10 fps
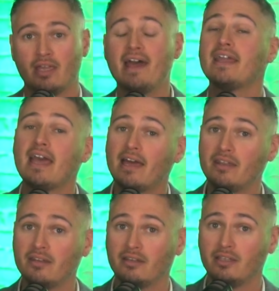And
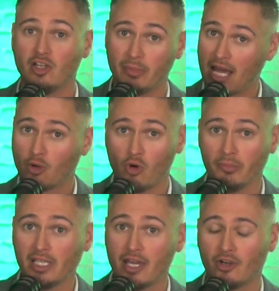again, hear me out,
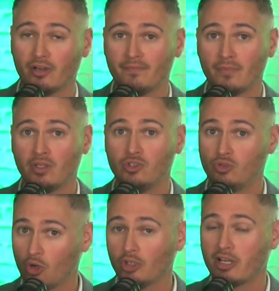quote me later.
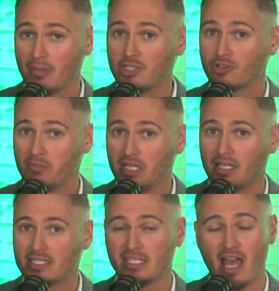You go look at mainstream
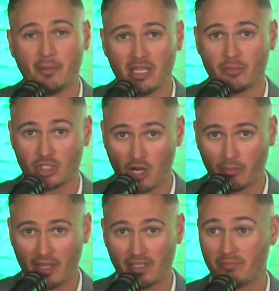media and see how many of them are
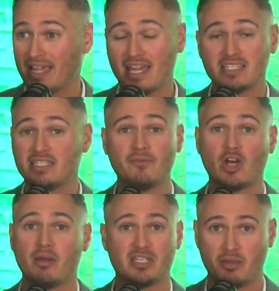talking about this. My guess is
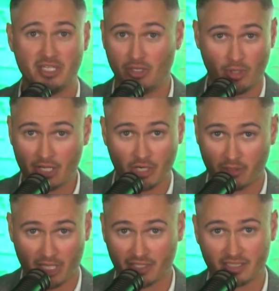even on M S N B C, they're not
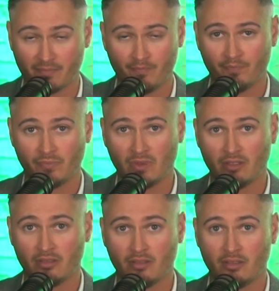talking about this.
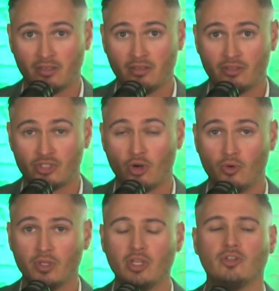
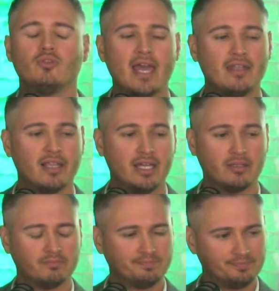So you, you get
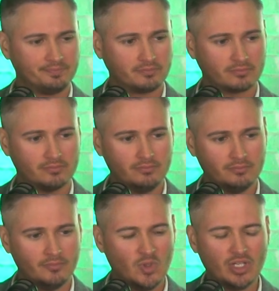like,
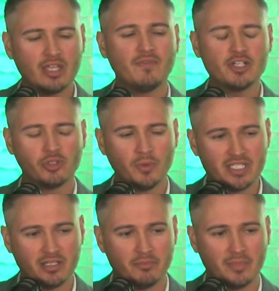the conventional
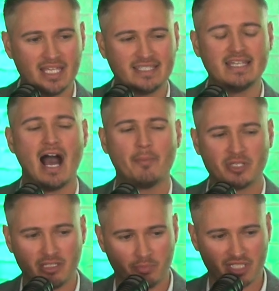wisdom is the
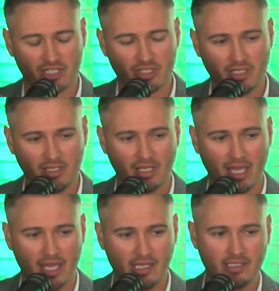opposite position,
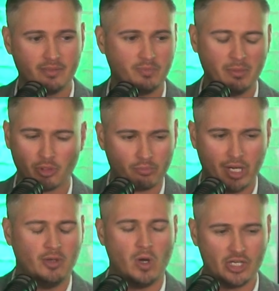and people are
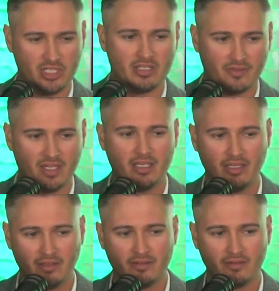brainwashed into
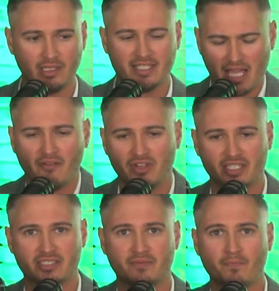thinking it's
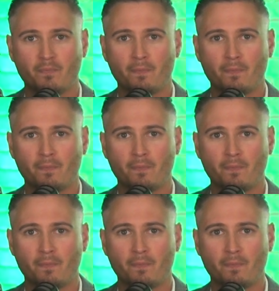obvious.